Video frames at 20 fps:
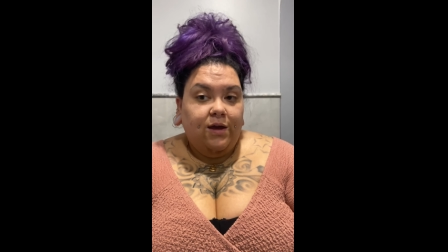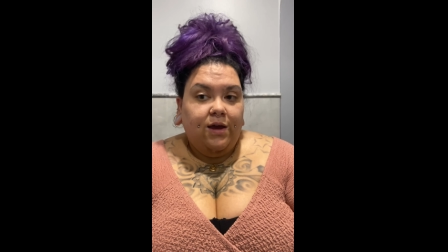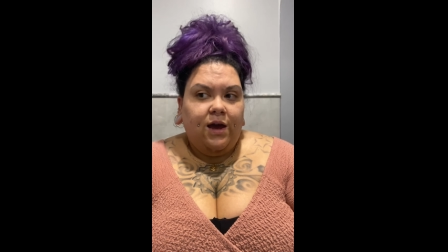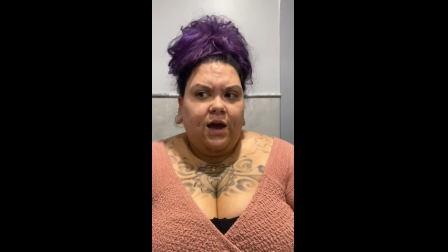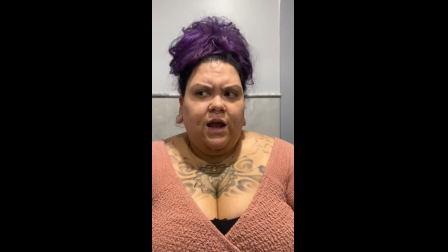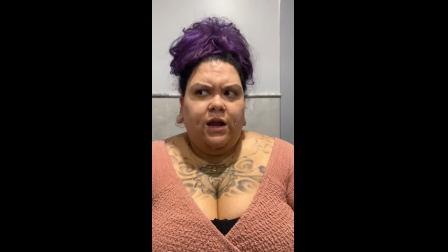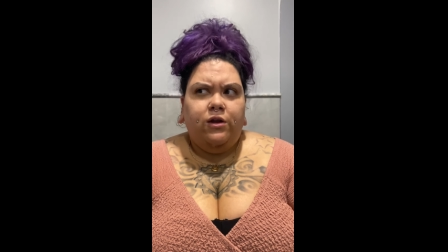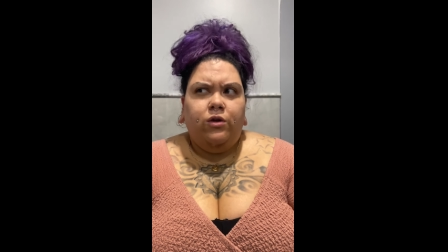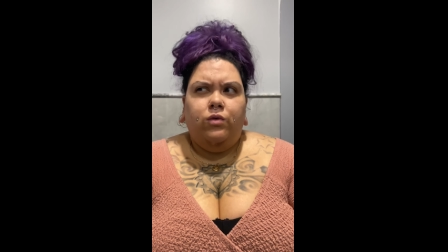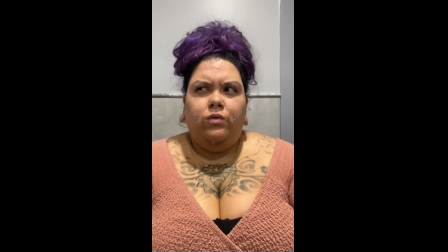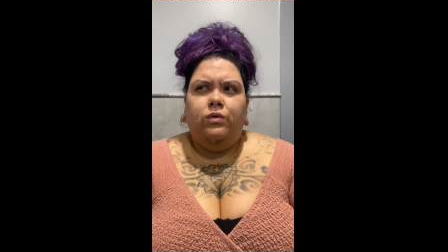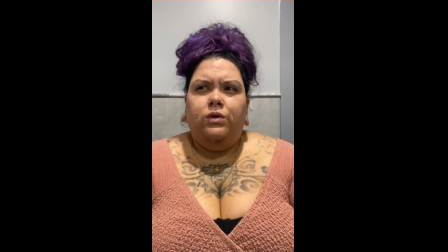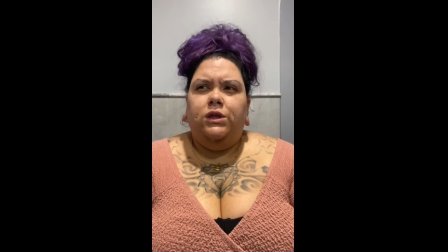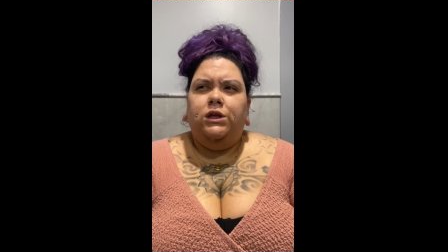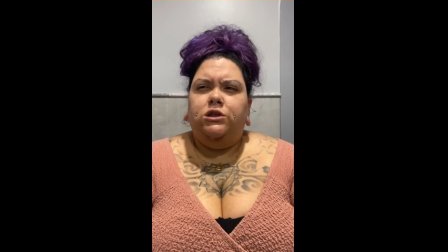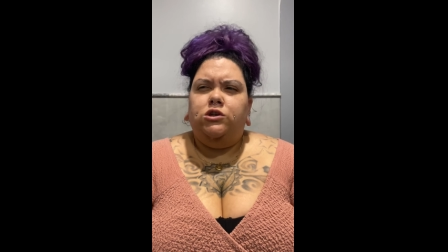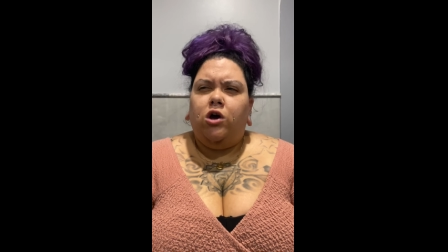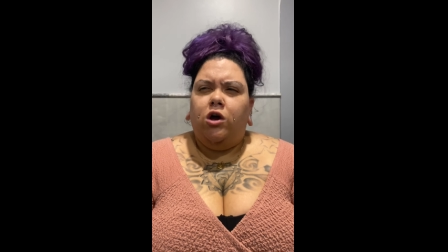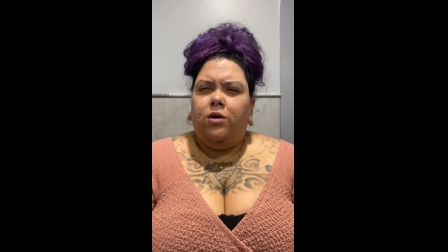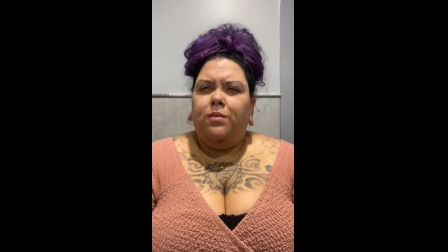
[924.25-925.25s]
I don't really
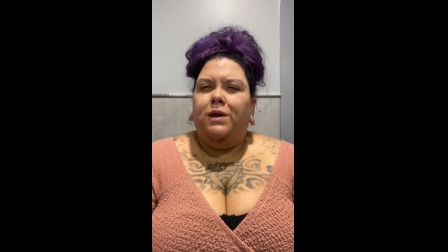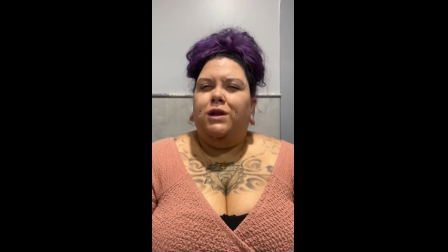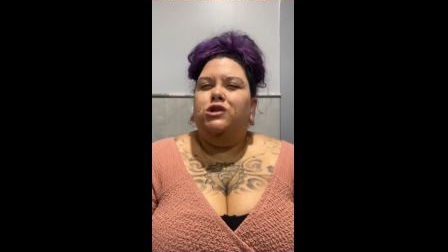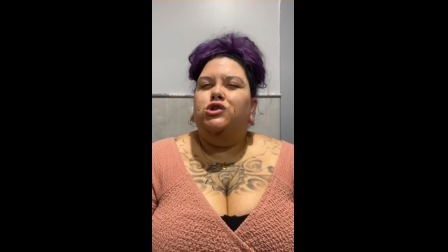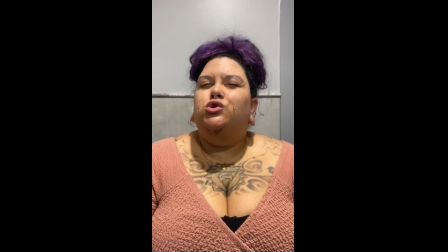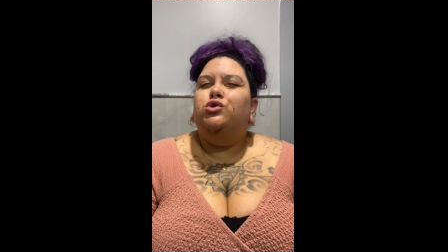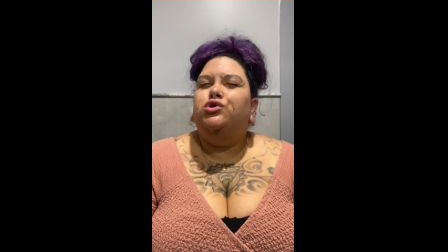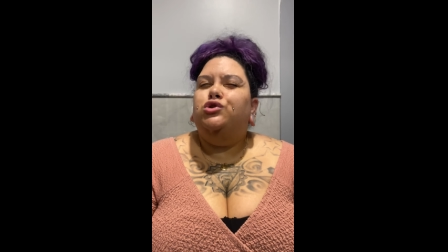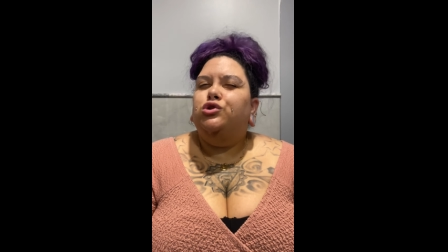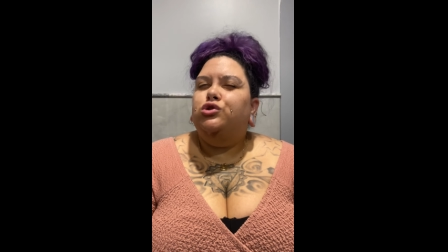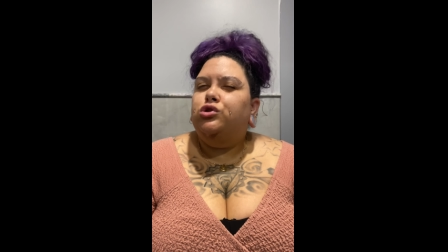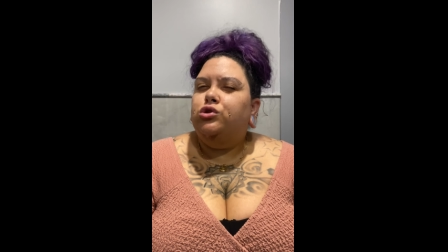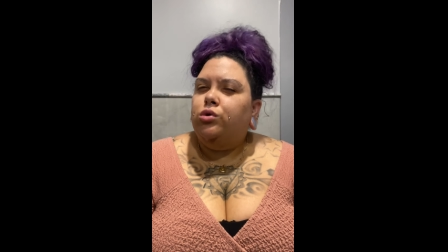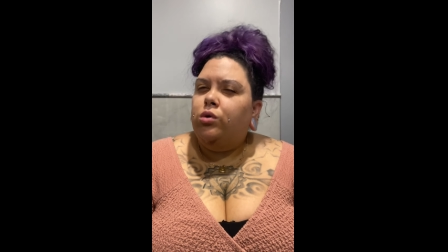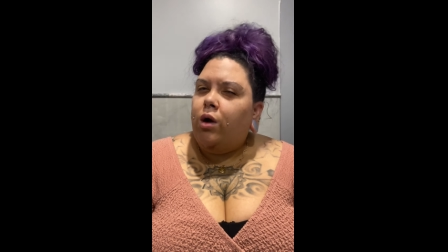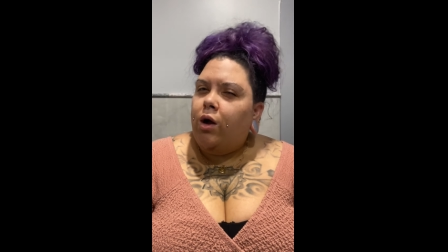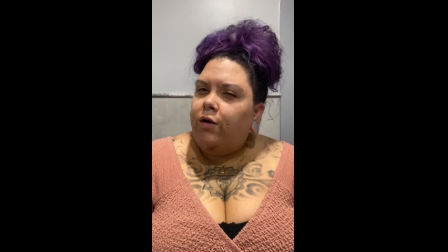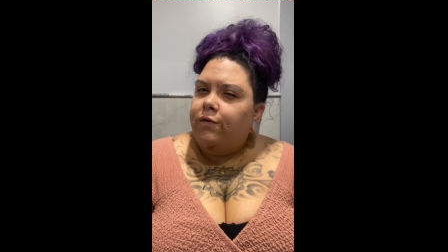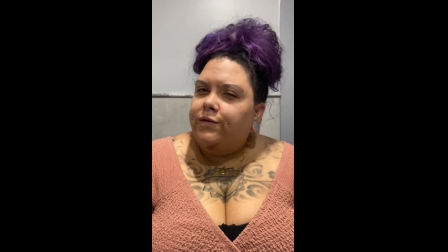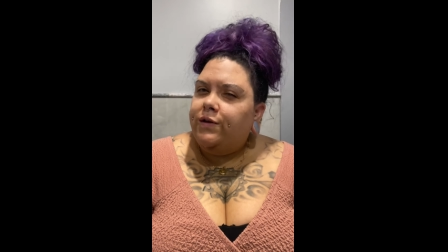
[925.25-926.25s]
talk about it too
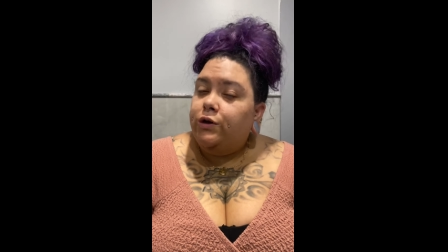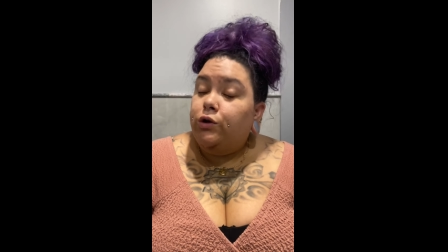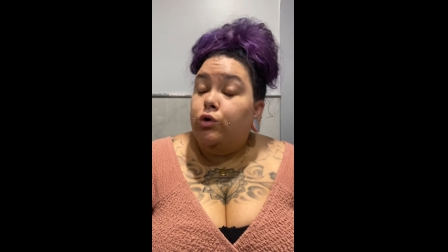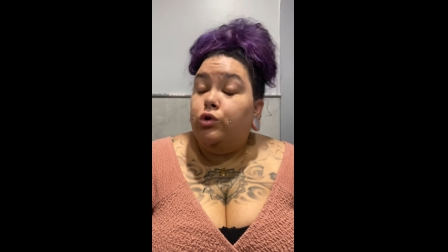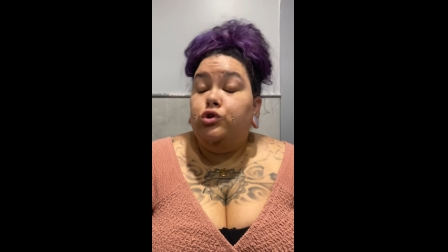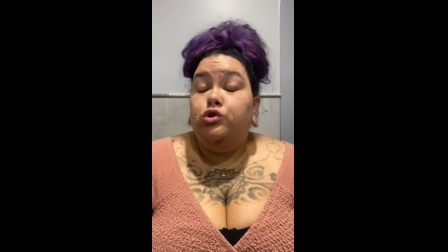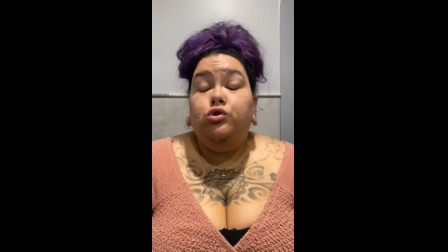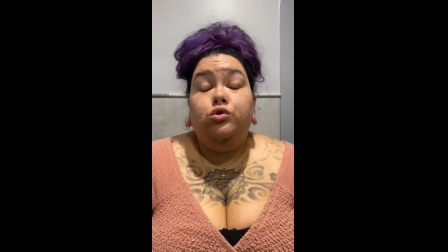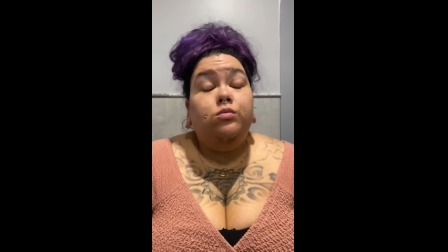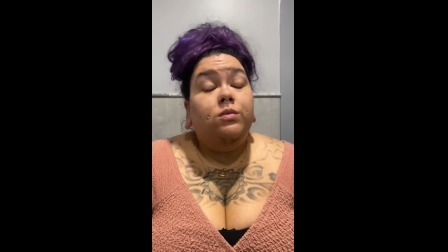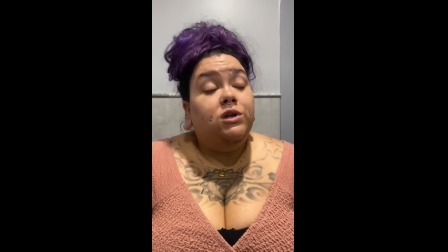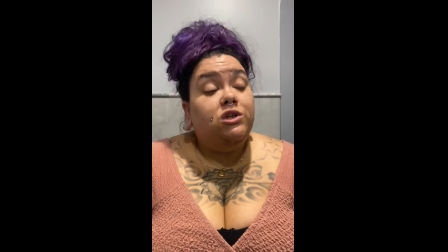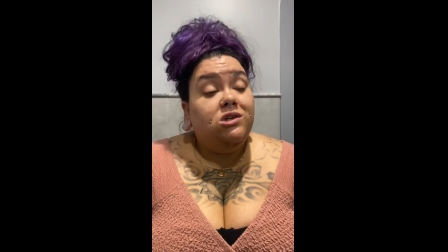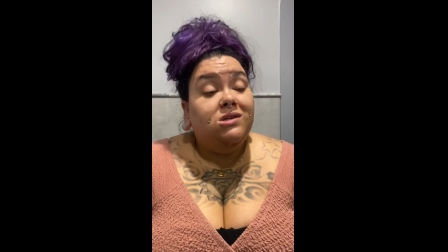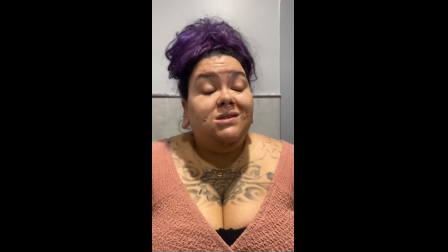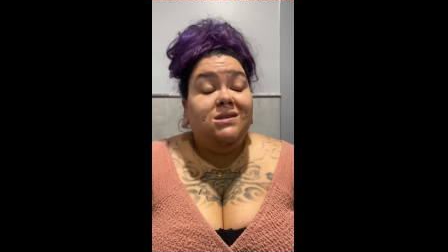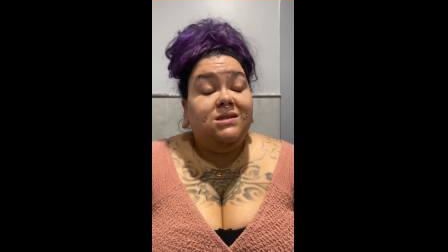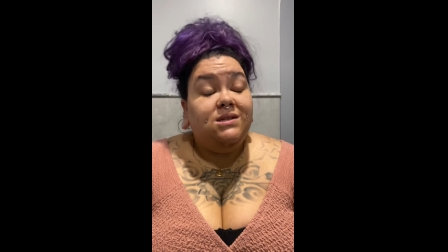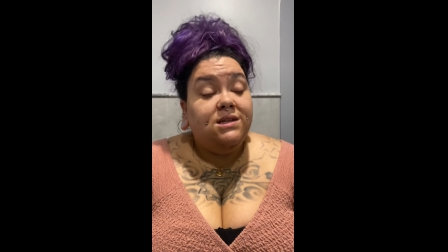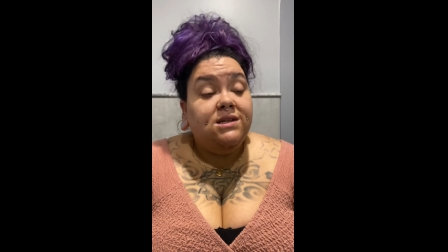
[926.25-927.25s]
often or too much
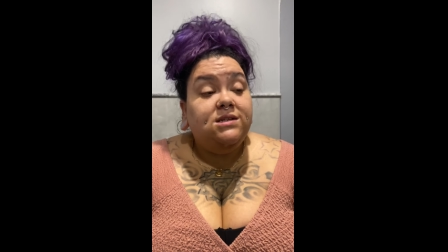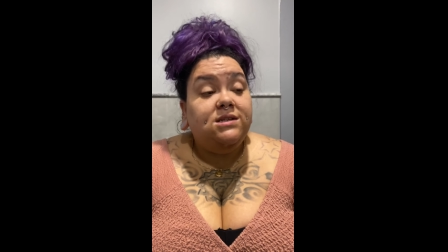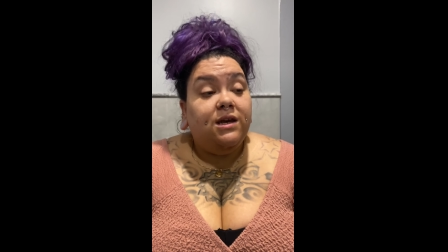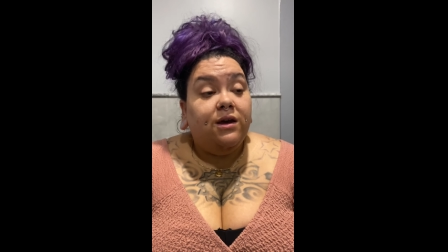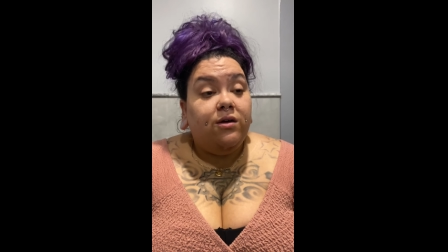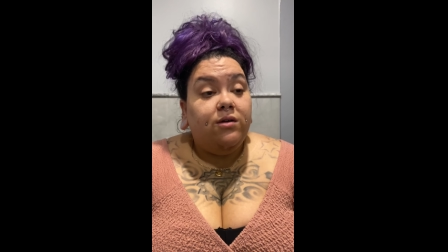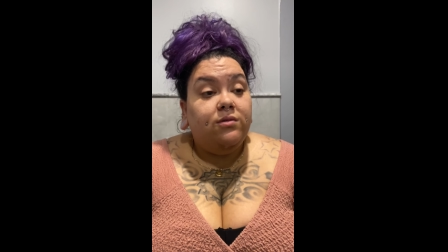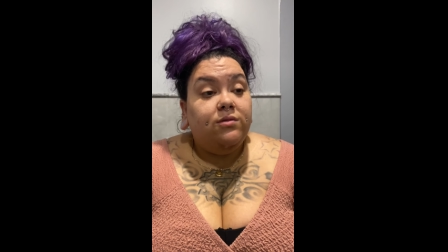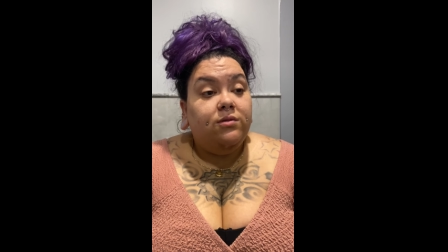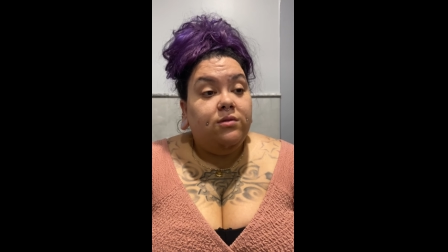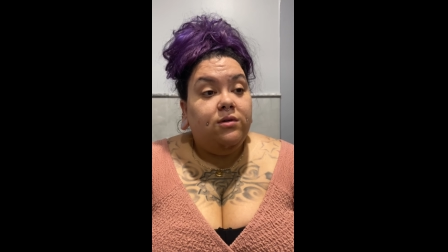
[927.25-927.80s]
into detail,